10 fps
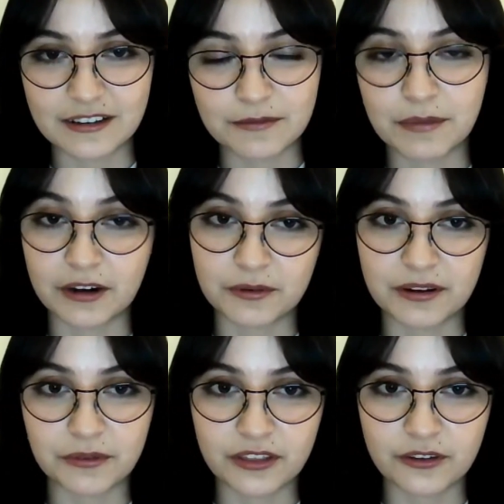and
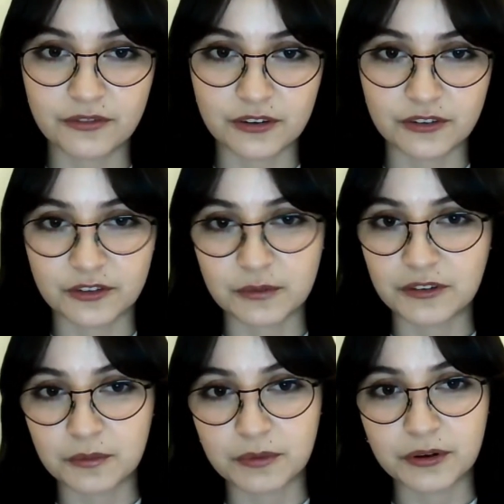background of
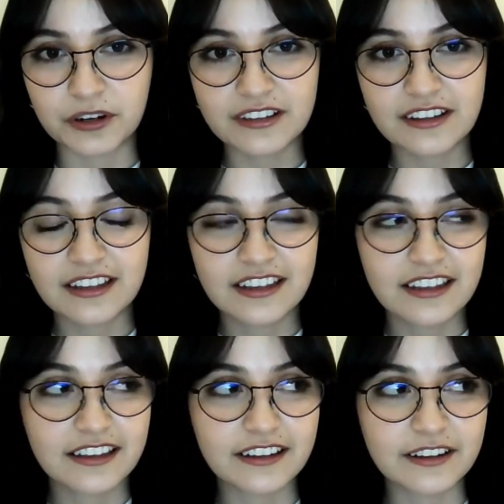customer support.
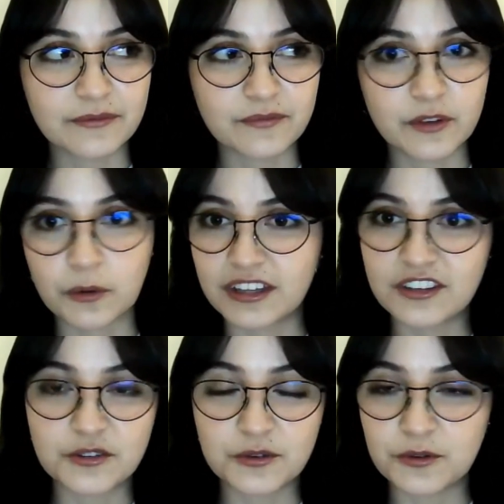When
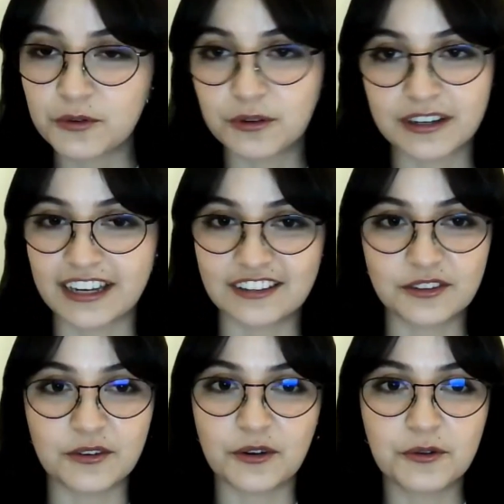did you get
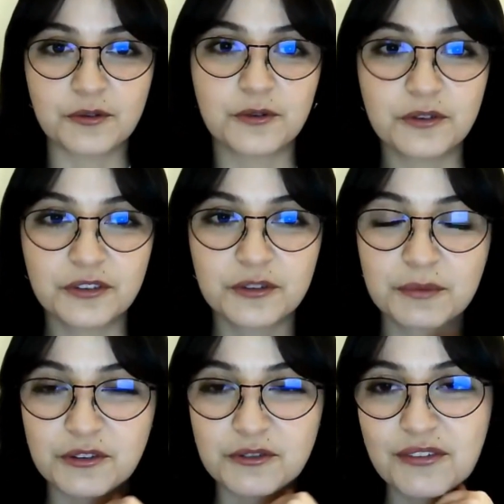to know
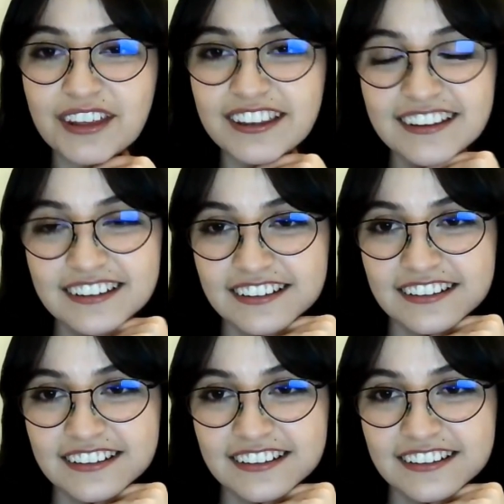support driven?